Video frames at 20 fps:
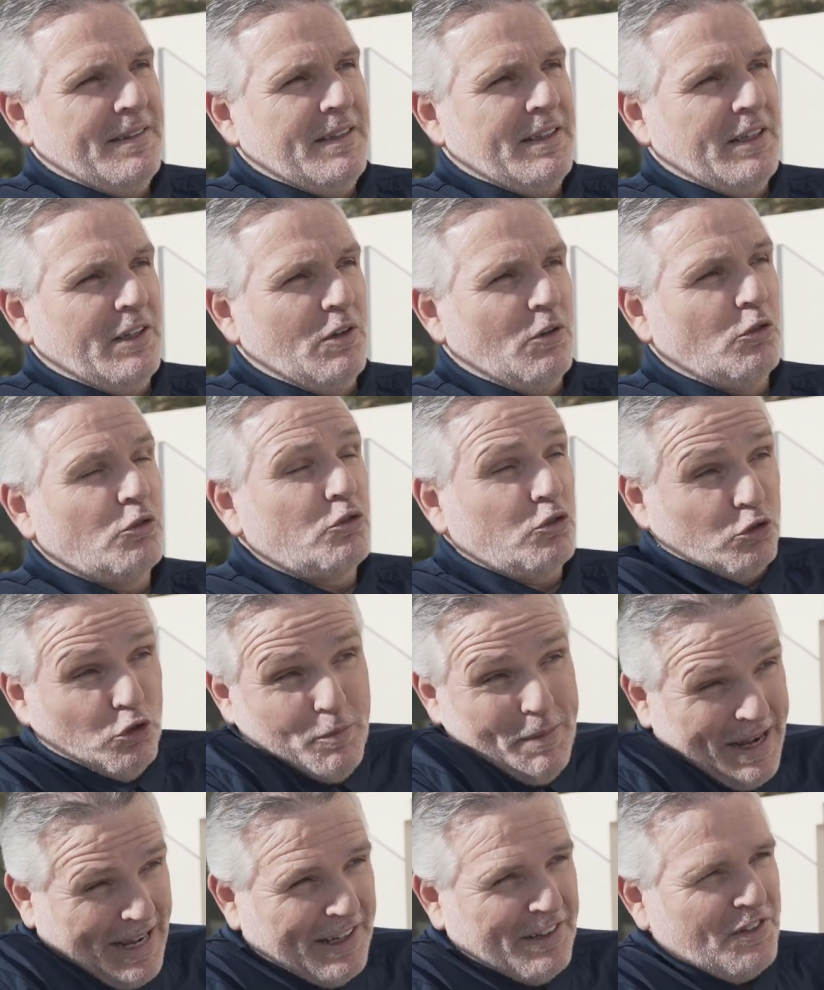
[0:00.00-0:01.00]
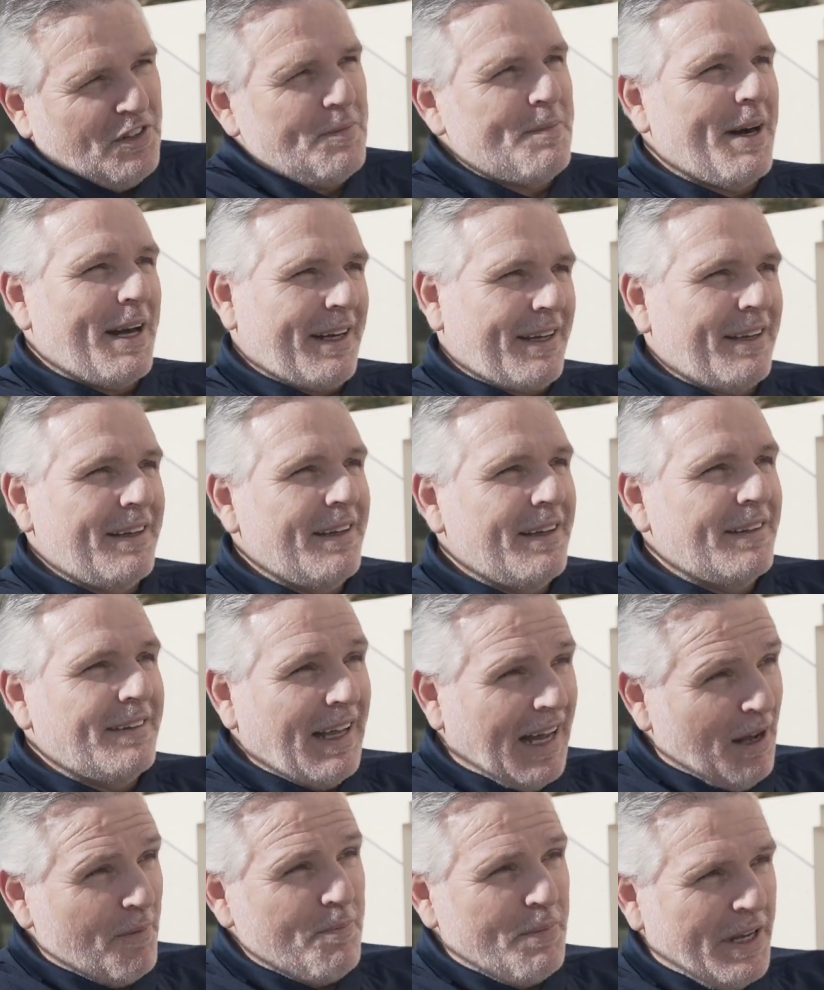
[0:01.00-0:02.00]
You know, some energy back.
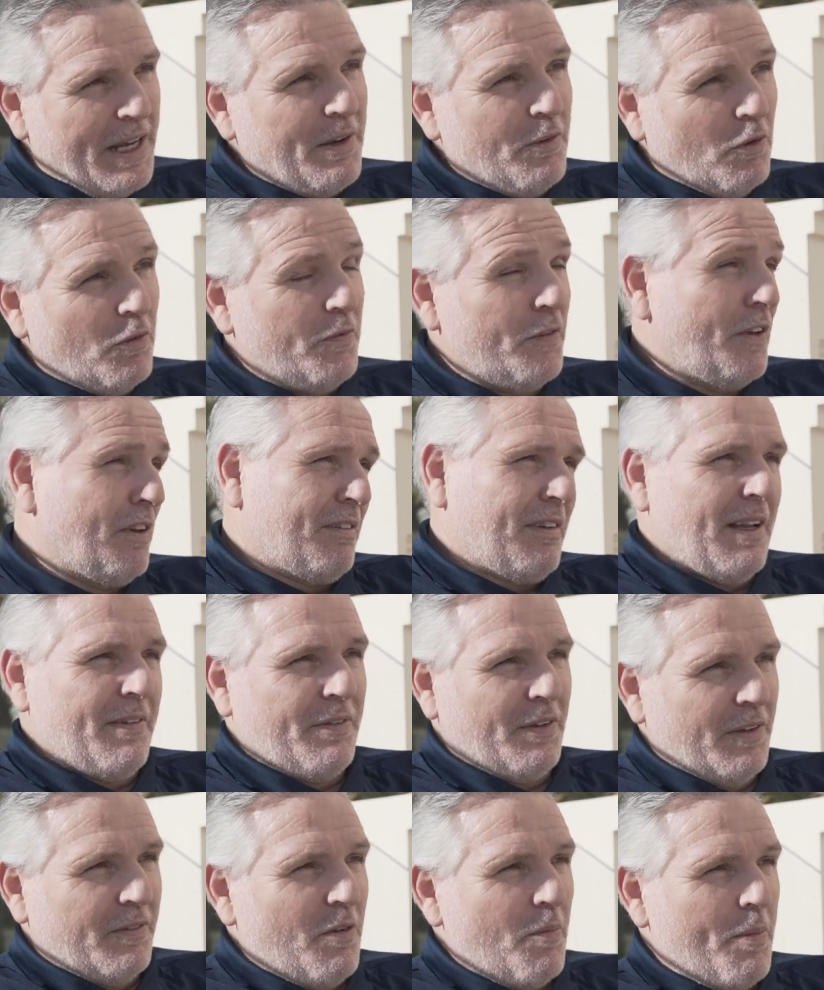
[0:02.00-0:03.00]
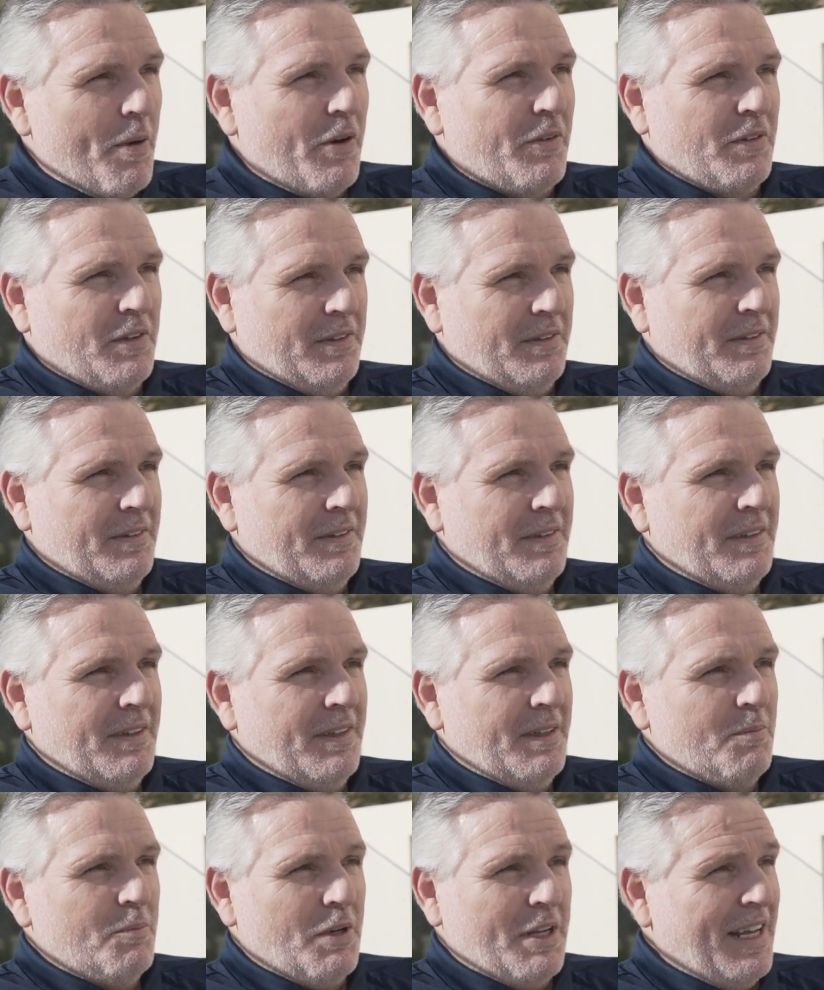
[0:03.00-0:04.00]
That'd be enough for this level of opponent.
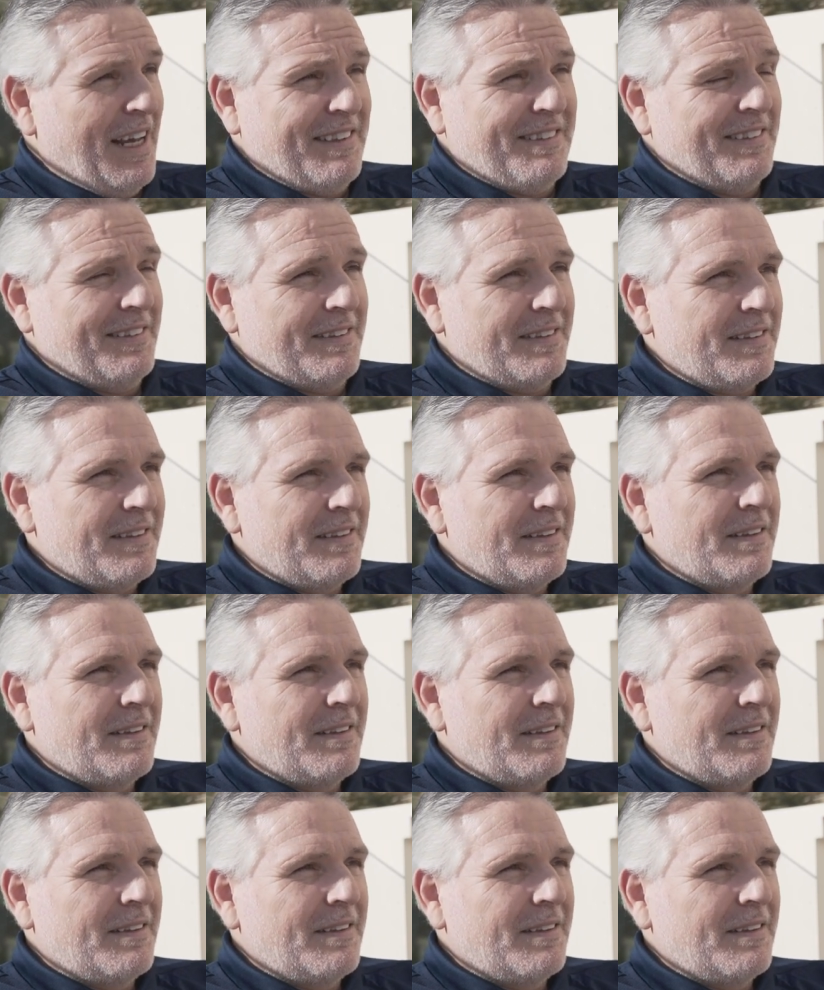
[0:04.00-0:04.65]
Hmm. But he hasn't.